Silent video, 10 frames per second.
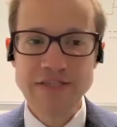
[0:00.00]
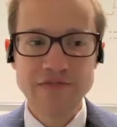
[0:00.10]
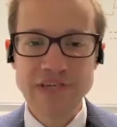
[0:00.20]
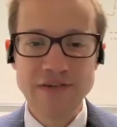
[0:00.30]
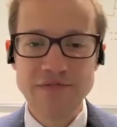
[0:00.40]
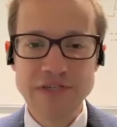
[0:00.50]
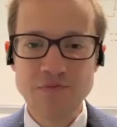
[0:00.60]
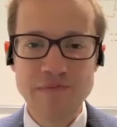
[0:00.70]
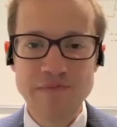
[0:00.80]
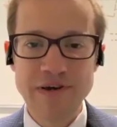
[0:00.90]
And as I've said
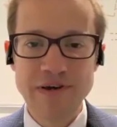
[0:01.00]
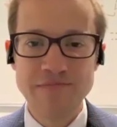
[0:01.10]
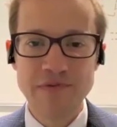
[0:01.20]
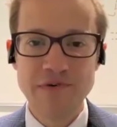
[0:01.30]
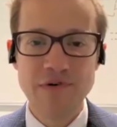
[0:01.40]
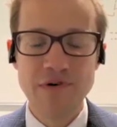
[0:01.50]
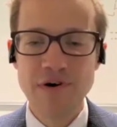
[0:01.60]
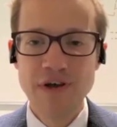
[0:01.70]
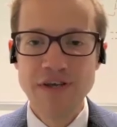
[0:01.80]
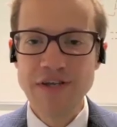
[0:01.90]
on this webinar
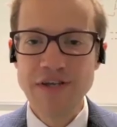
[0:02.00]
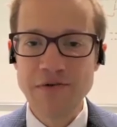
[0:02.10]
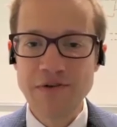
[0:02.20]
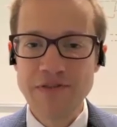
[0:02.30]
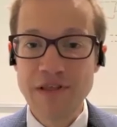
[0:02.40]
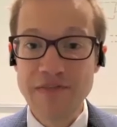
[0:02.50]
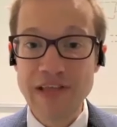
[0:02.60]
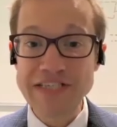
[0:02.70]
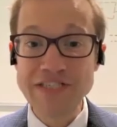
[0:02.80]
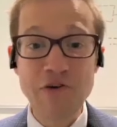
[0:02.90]
before, you know,
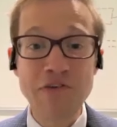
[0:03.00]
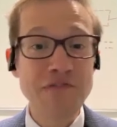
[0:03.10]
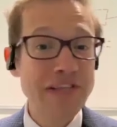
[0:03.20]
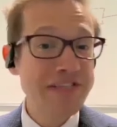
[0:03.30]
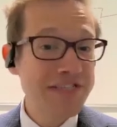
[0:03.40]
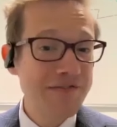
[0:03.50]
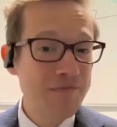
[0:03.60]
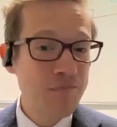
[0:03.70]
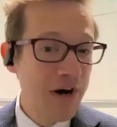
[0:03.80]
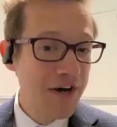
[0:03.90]
that's not an
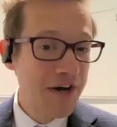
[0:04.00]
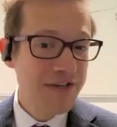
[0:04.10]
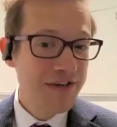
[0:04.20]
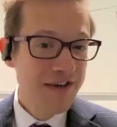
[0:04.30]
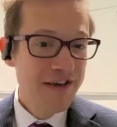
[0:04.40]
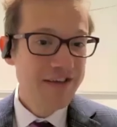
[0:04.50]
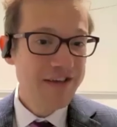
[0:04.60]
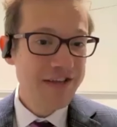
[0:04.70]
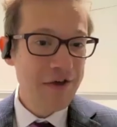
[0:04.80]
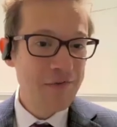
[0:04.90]
offensive word.
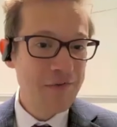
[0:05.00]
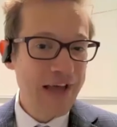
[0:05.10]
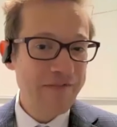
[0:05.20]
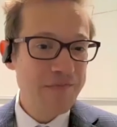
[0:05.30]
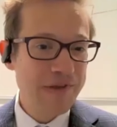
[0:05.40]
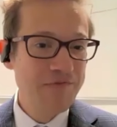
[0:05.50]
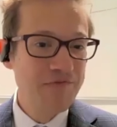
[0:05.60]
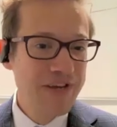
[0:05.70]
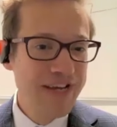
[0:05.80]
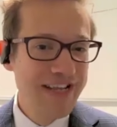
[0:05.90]
You know, we have to
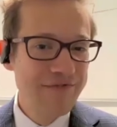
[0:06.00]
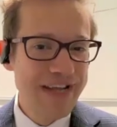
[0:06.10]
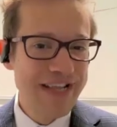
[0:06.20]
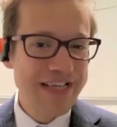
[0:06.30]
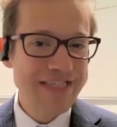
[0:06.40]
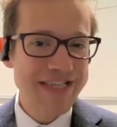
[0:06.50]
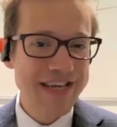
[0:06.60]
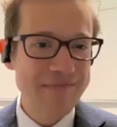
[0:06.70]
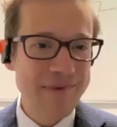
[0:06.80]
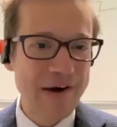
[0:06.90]
be really
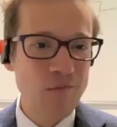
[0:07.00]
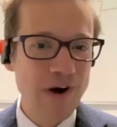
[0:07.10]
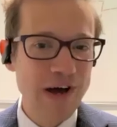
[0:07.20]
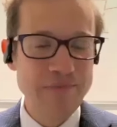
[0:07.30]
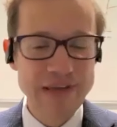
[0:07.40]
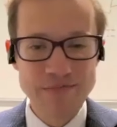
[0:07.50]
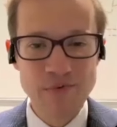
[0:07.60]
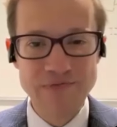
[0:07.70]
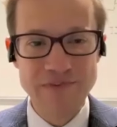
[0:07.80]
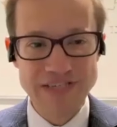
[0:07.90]
realistic about why
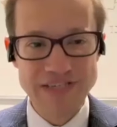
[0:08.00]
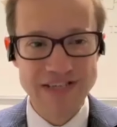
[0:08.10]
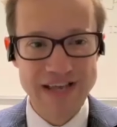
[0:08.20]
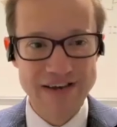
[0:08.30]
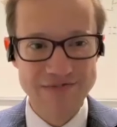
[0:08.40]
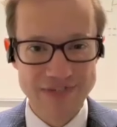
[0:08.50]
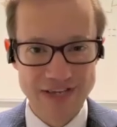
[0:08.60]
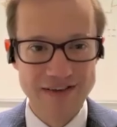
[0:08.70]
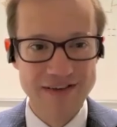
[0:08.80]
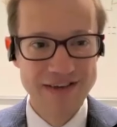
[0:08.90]
people invest in
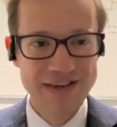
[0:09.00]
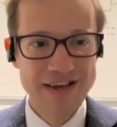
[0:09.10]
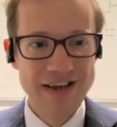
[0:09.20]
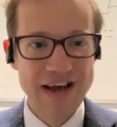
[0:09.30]
housing.